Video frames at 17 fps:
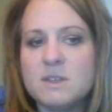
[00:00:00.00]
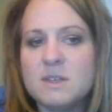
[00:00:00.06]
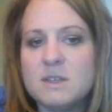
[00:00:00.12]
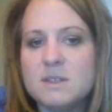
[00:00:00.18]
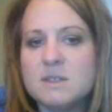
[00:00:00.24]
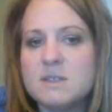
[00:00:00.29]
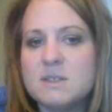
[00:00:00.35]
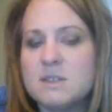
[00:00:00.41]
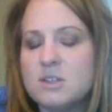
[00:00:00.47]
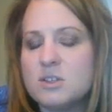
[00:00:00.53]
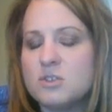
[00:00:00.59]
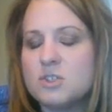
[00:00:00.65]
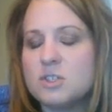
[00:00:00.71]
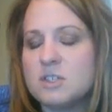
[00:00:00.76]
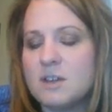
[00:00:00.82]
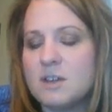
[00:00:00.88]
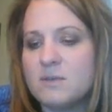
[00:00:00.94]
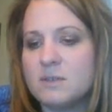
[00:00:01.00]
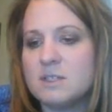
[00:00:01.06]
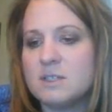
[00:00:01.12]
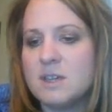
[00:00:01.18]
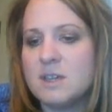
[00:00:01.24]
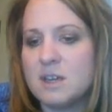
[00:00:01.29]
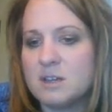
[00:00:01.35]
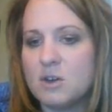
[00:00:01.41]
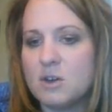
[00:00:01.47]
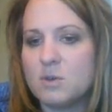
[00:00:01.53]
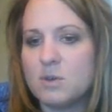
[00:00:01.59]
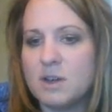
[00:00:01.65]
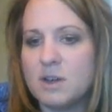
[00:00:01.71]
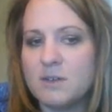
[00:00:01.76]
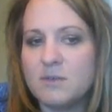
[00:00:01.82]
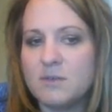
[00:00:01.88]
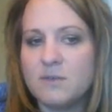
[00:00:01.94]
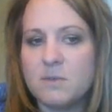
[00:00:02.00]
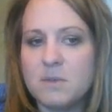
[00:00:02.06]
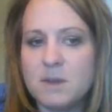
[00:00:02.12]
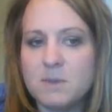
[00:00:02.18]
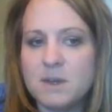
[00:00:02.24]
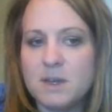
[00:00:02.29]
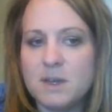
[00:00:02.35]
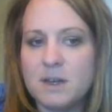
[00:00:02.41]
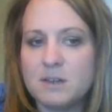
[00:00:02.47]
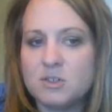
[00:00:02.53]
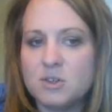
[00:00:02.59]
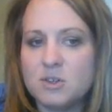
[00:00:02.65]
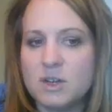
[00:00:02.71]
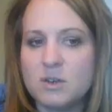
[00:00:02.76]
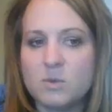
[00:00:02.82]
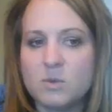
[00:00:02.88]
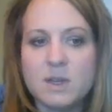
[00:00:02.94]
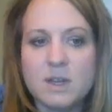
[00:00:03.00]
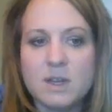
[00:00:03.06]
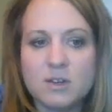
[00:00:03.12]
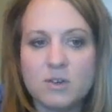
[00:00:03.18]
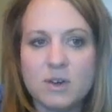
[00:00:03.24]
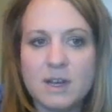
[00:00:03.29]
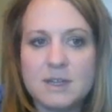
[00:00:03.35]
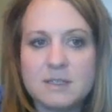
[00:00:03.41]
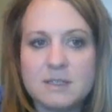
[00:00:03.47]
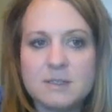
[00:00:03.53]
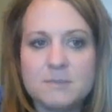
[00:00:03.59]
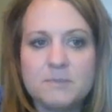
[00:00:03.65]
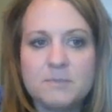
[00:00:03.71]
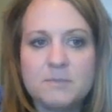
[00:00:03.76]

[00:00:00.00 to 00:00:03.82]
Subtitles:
things that you should definitely take note of, and maybe I try to reiterate.